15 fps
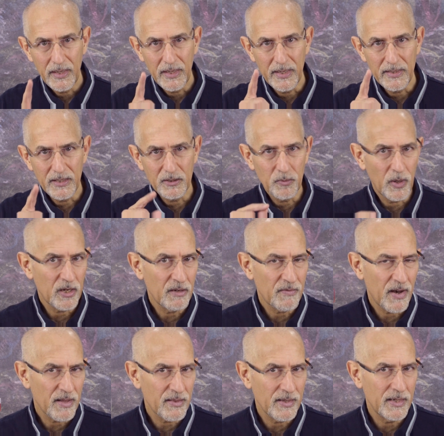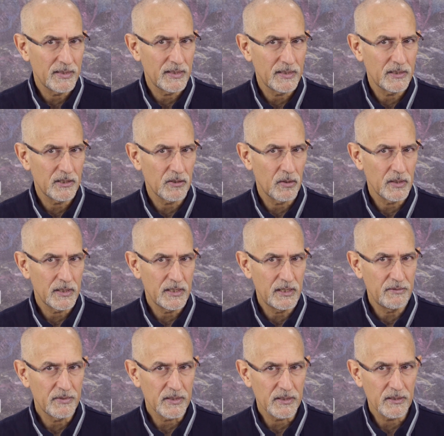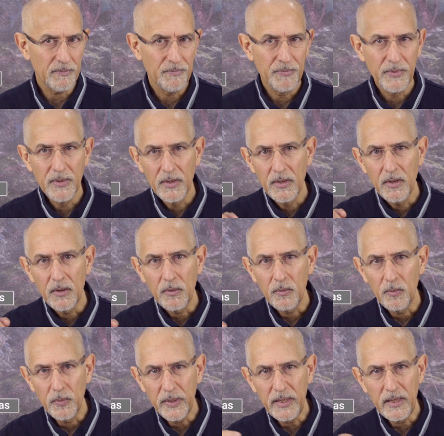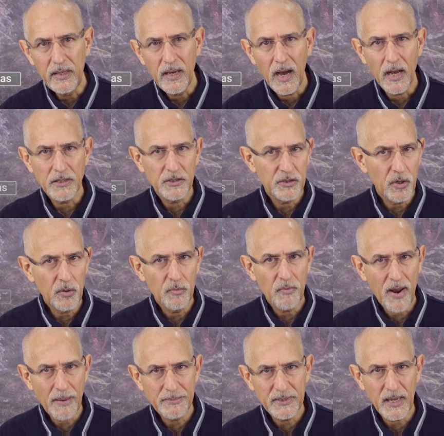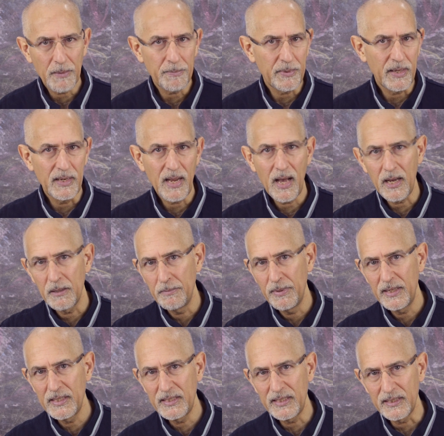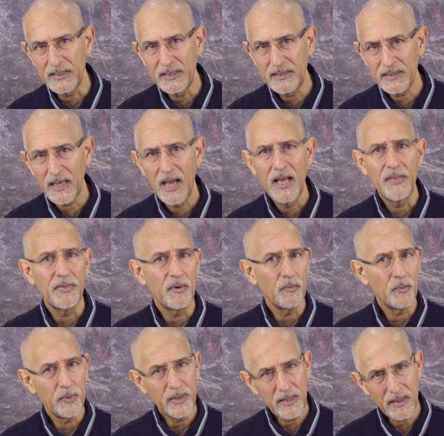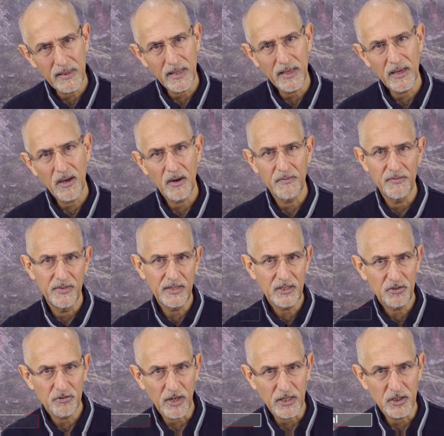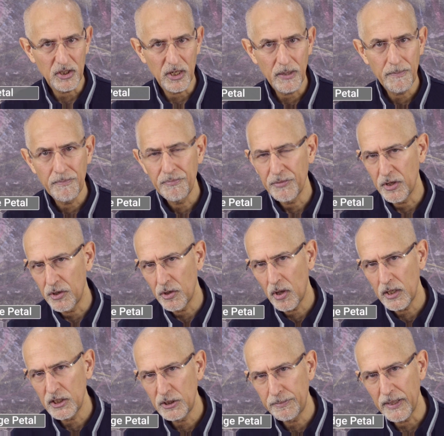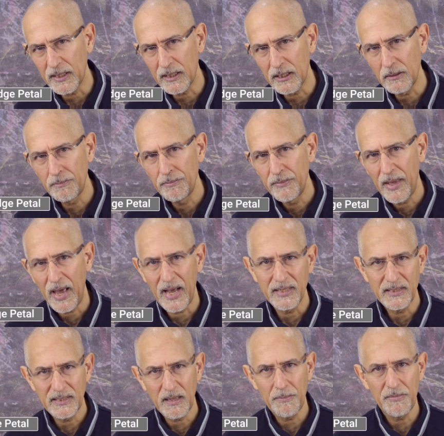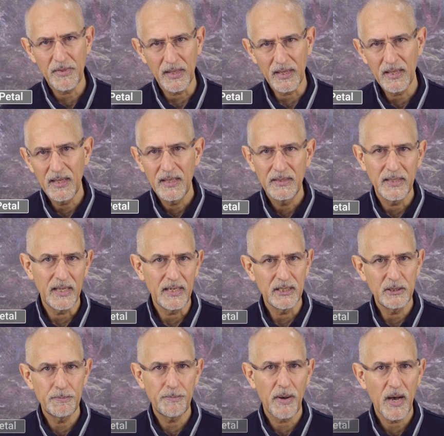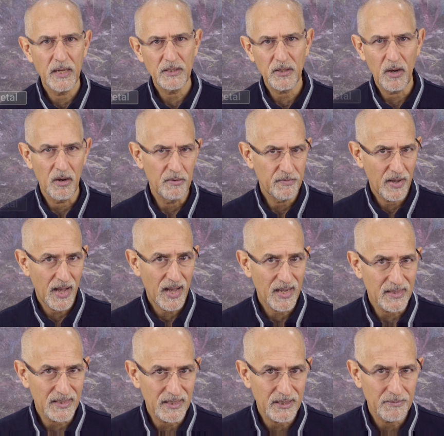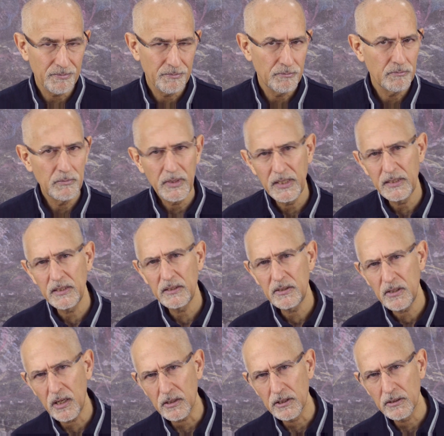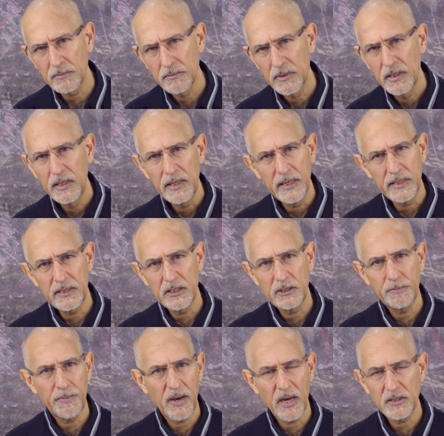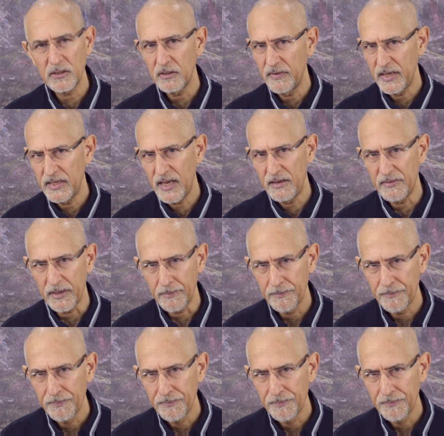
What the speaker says: It is one of our 13 solar divas. We are so wrapped up in our abilities that we think of this structure, the knowledge petal, as something that is part of us. It is not. It is part of a deva.